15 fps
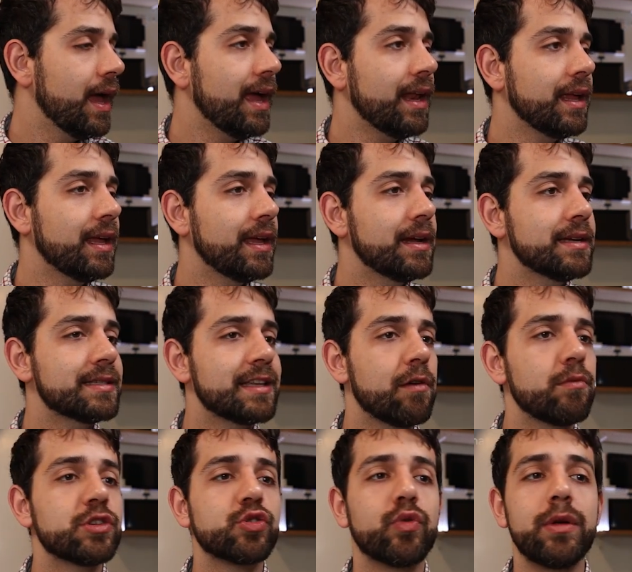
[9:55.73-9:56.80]
And here
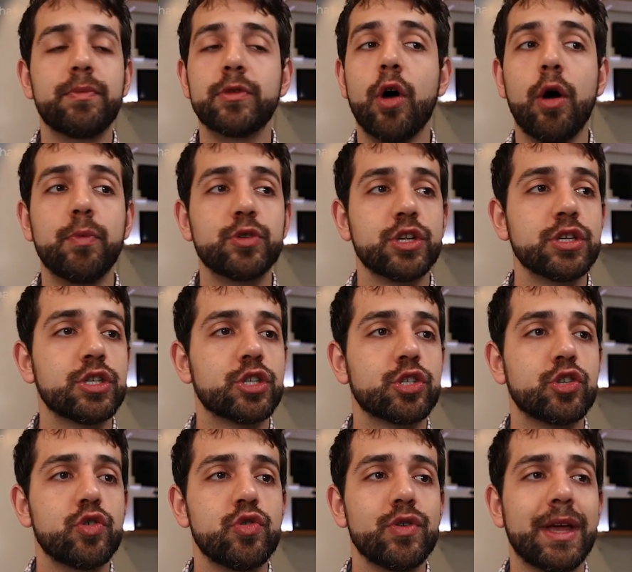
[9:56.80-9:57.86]
some script options,
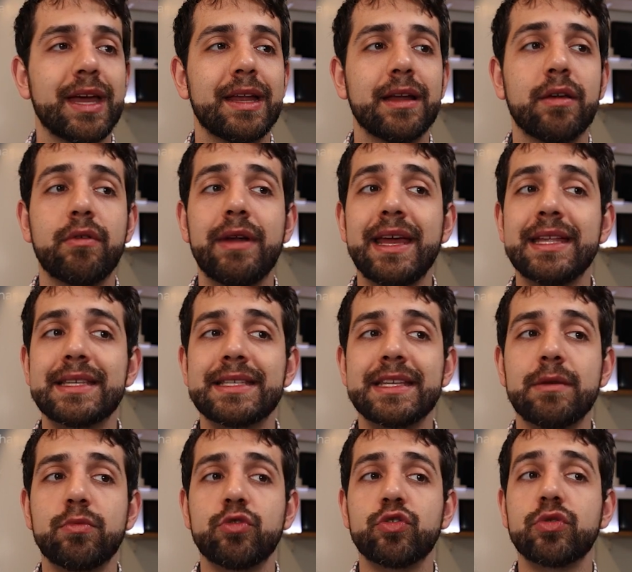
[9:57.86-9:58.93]
so you can create
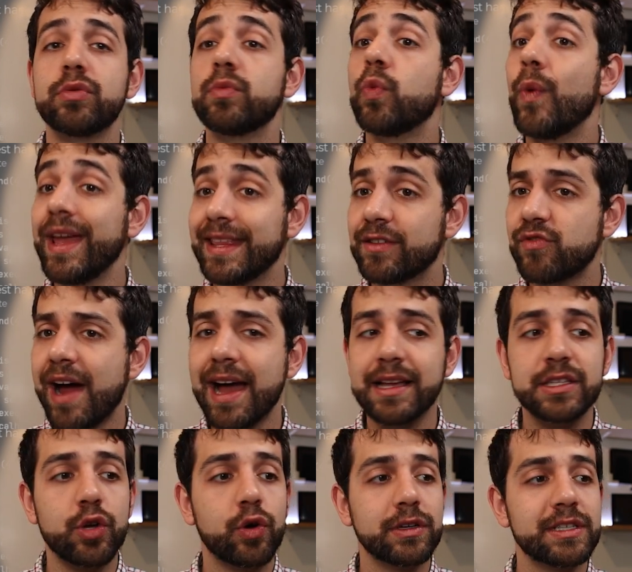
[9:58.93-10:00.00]
some weight
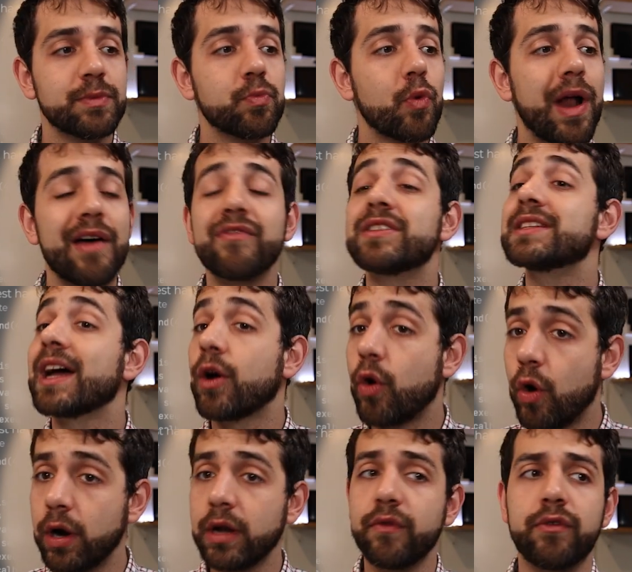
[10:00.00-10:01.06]
tracks or some graphs
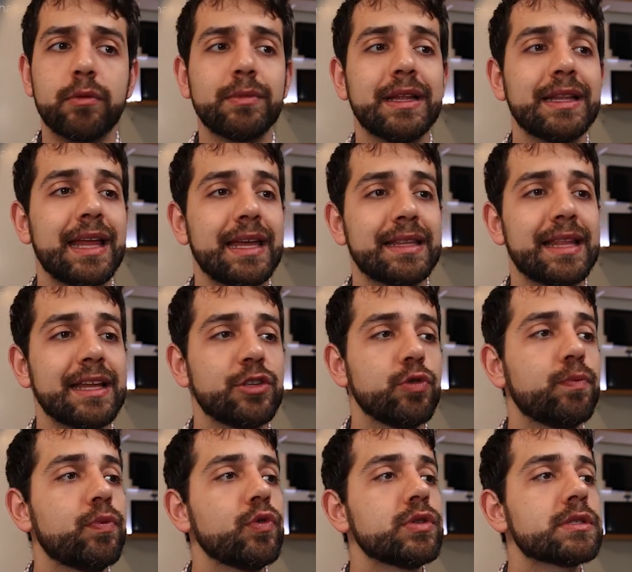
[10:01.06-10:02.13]
according from the date
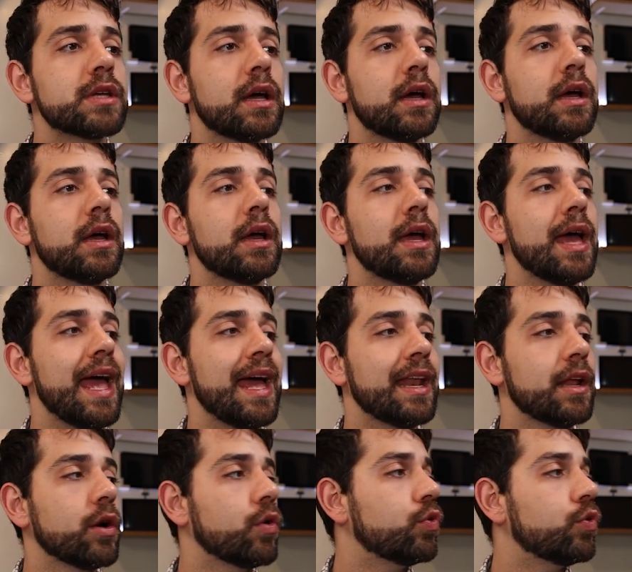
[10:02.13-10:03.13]
that you put, and